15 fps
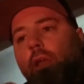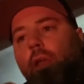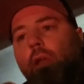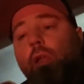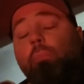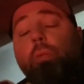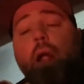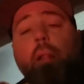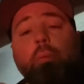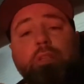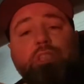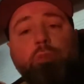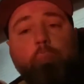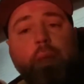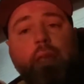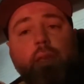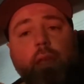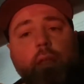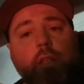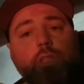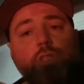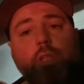could probably speak
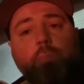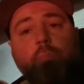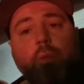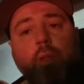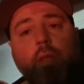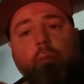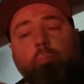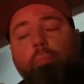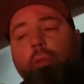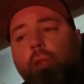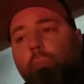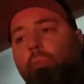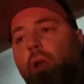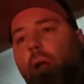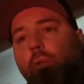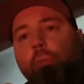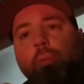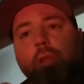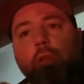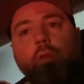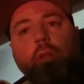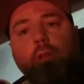English, but he
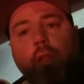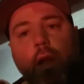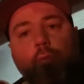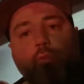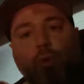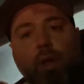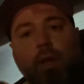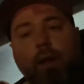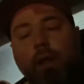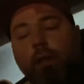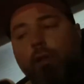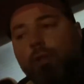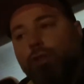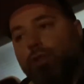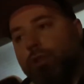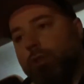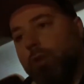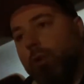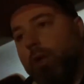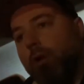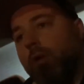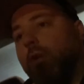probably could not read English.
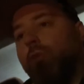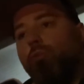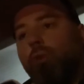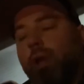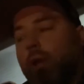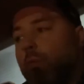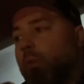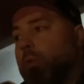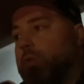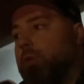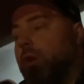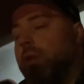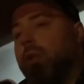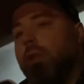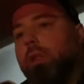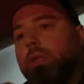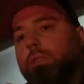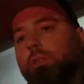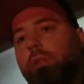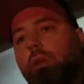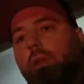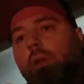So he couldn't read what was on the
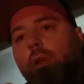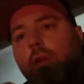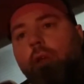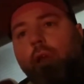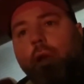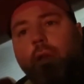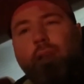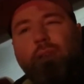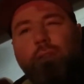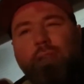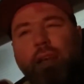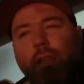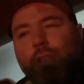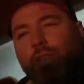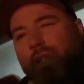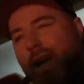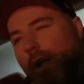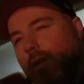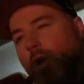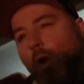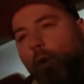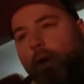list. His English
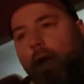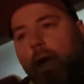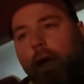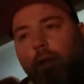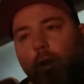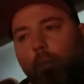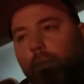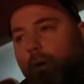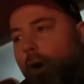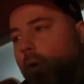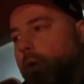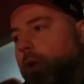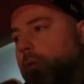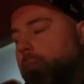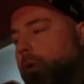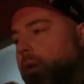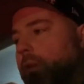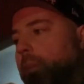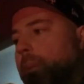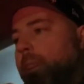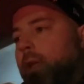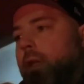sounded okay, a little broken, but
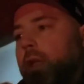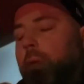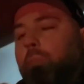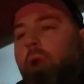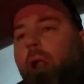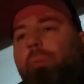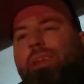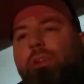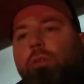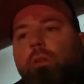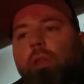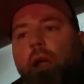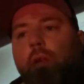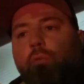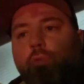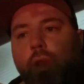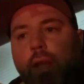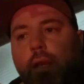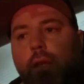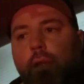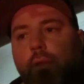he probably could not read.